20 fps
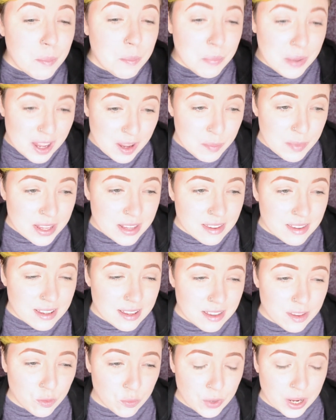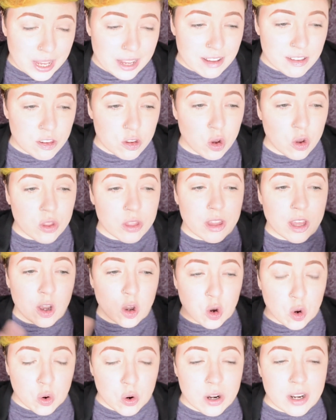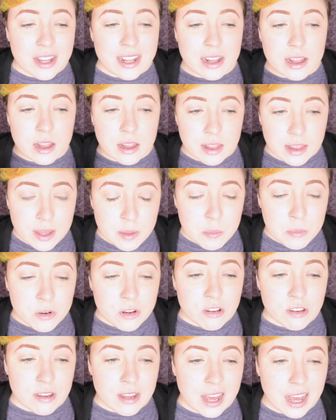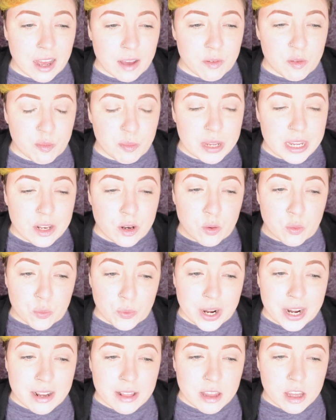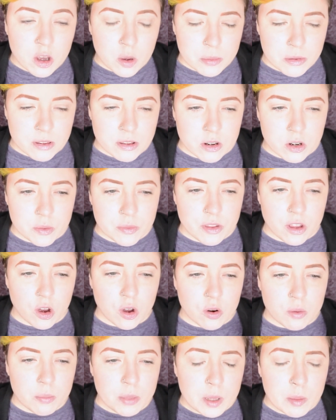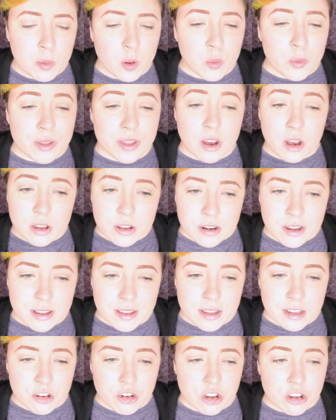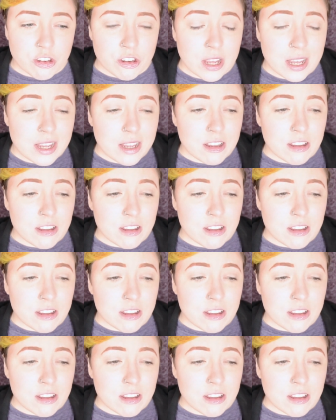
pigmented rings on the corneal limbus have been rarely observed on people with other conditions